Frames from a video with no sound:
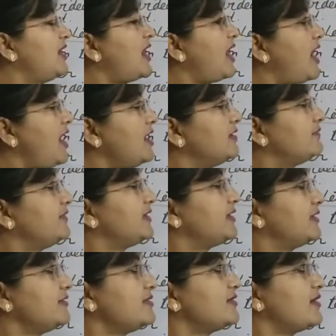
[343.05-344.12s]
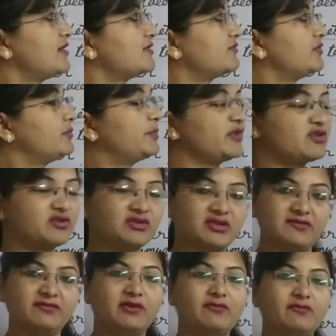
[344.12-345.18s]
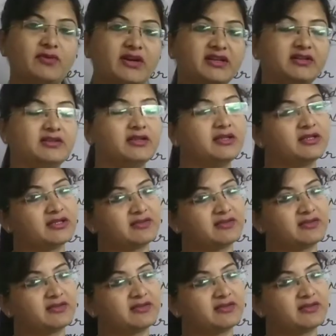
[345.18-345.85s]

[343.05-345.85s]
and we can transfer pictures from one